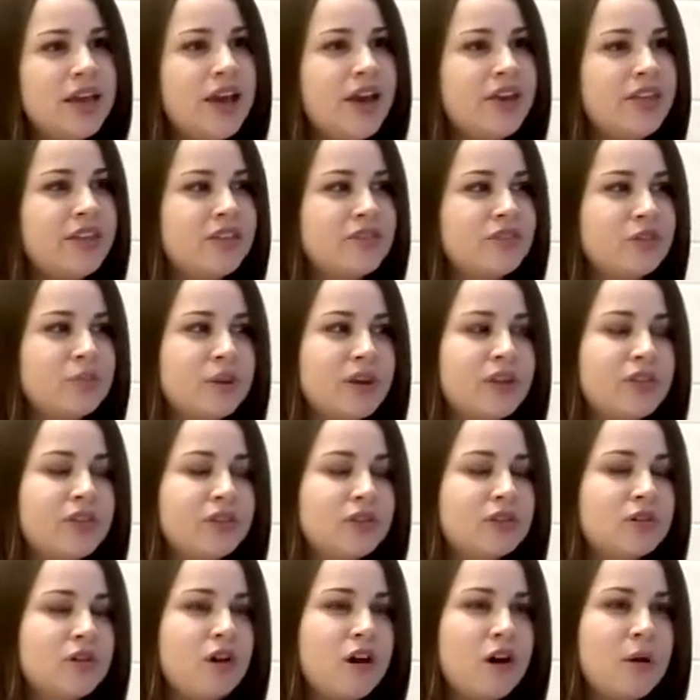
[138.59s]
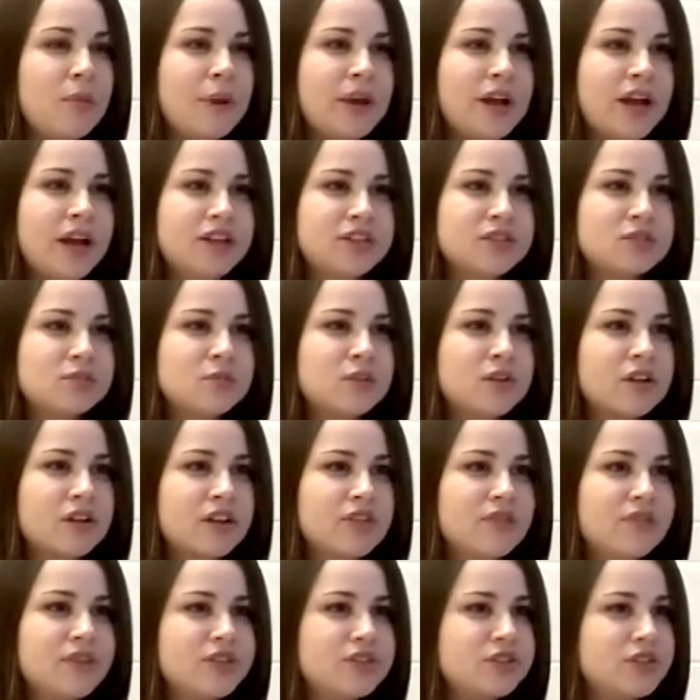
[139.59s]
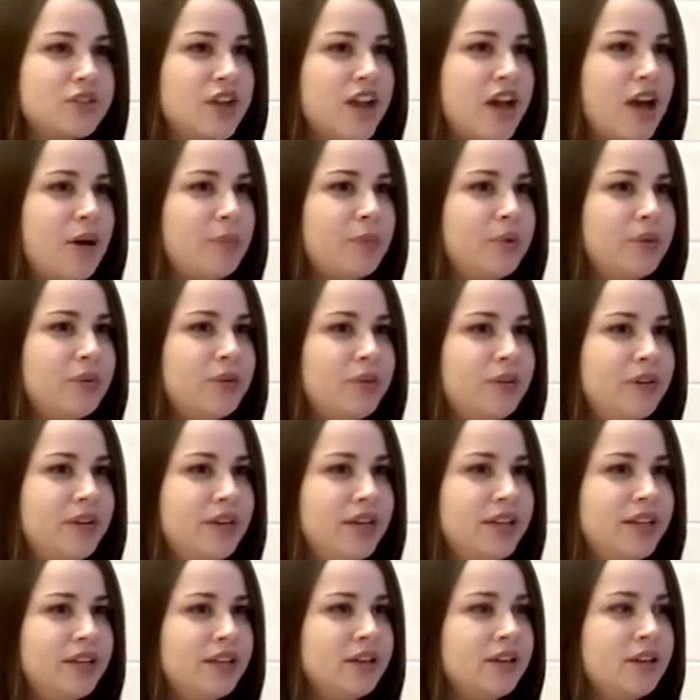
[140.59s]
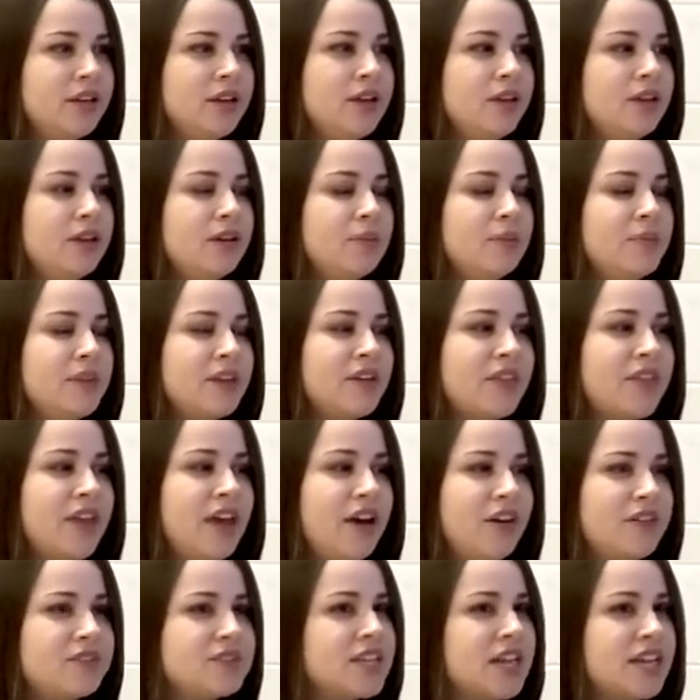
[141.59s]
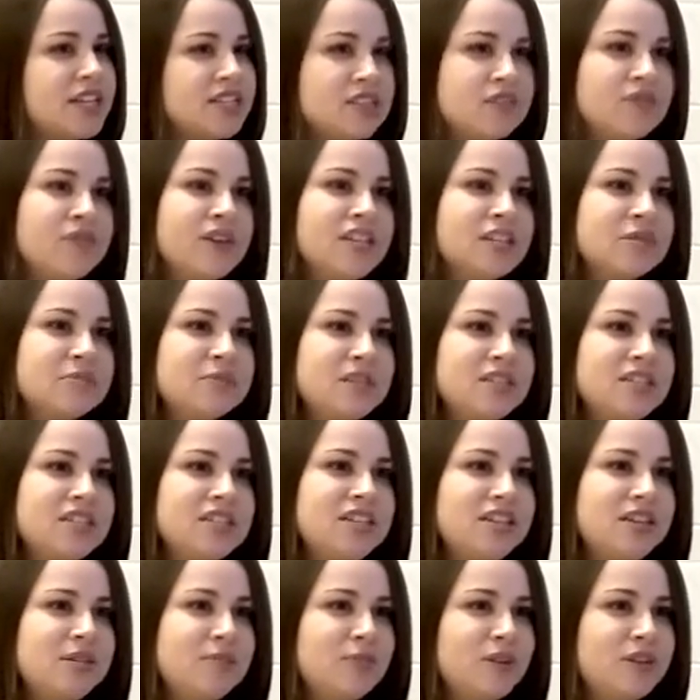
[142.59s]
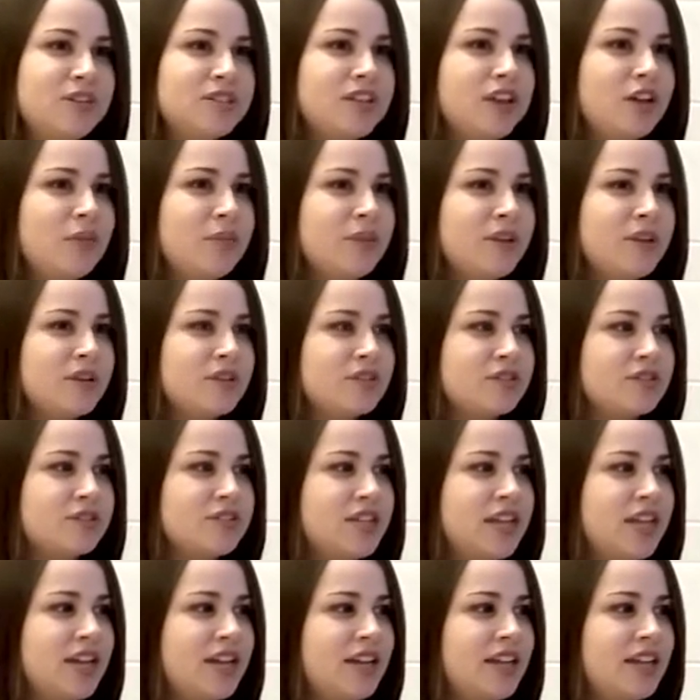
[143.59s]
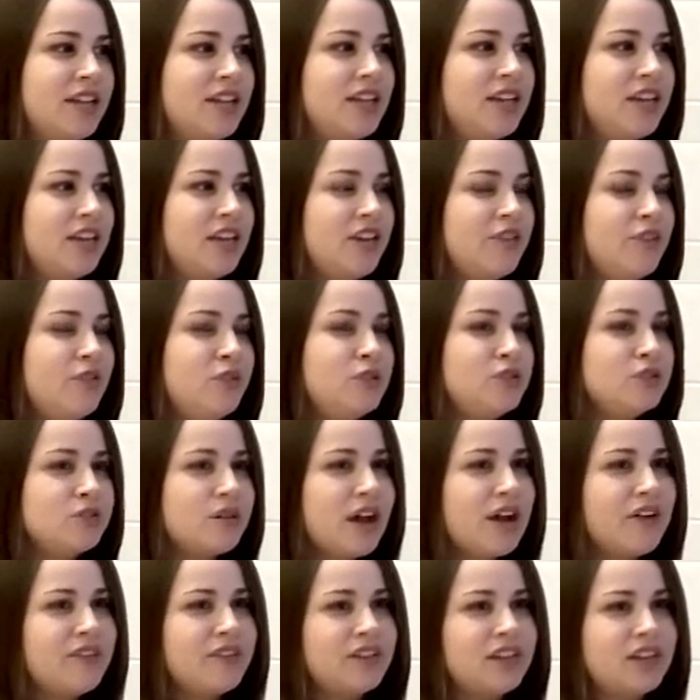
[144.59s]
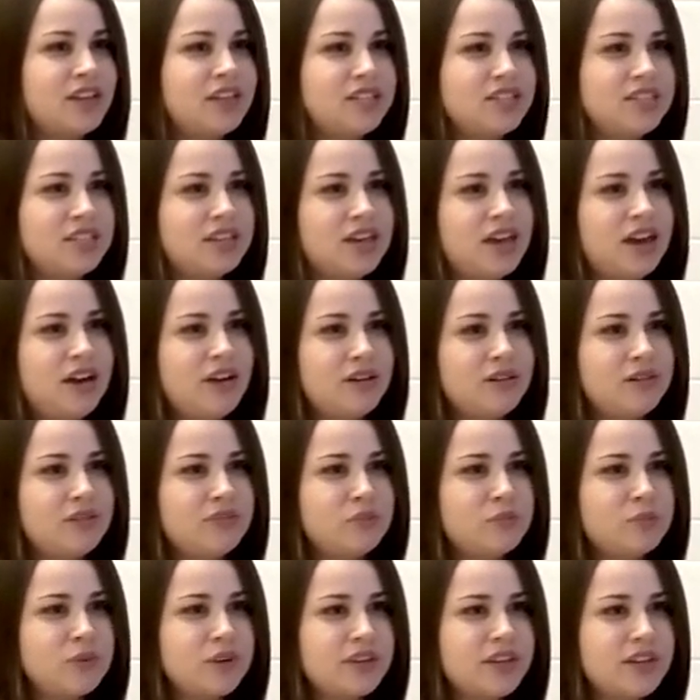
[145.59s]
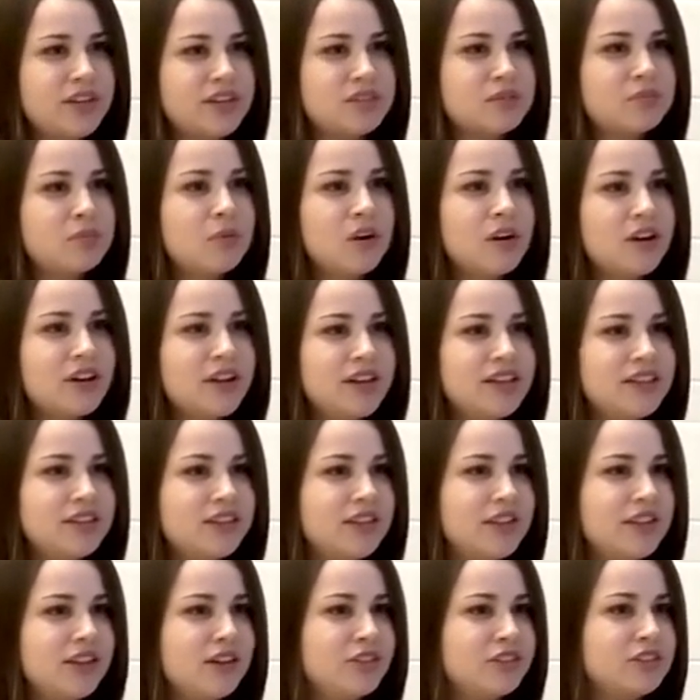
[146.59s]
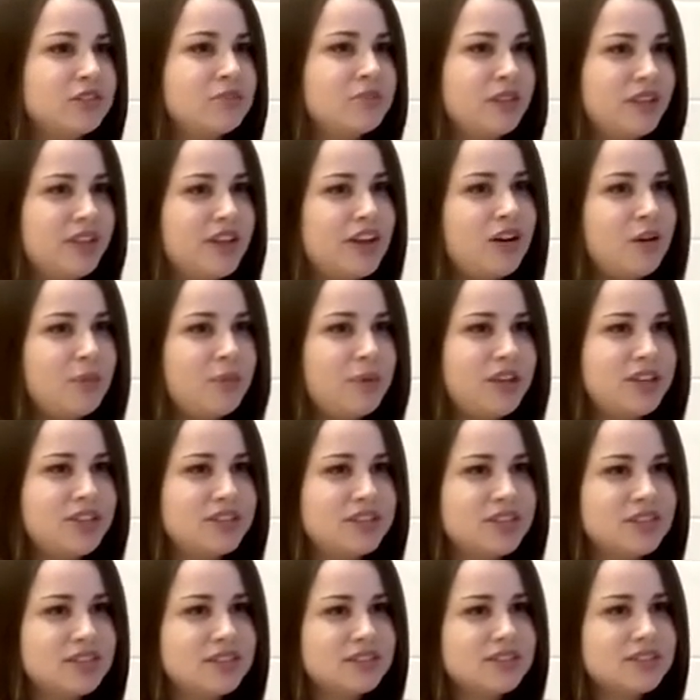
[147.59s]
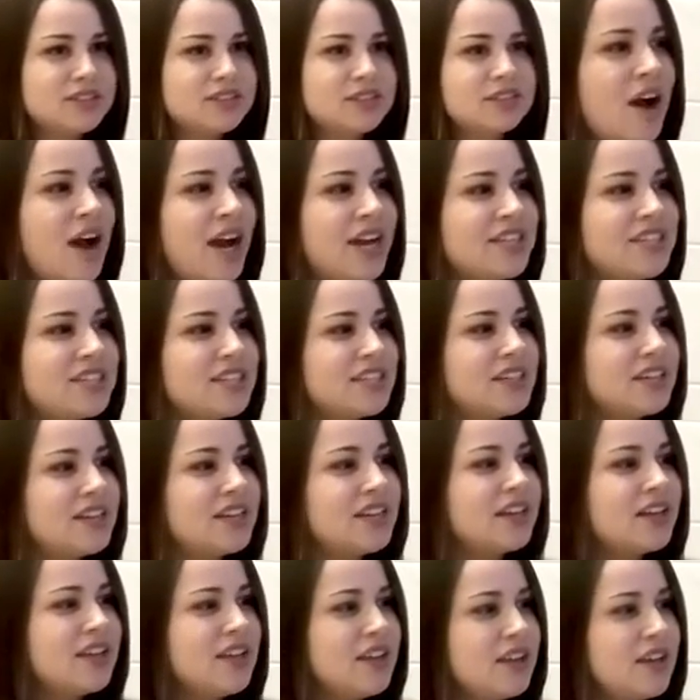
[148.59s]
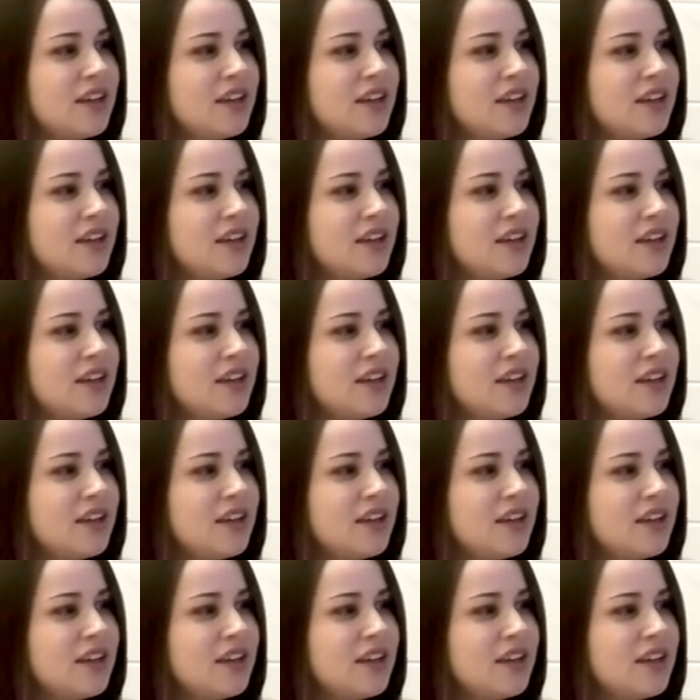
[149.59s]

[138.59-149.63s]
And then for my third co-op, I got to work in venture capital and be on the health science investment team, which helped me understand, if you do have an idea, how do you even bring that to market to then ultimately help patients. I did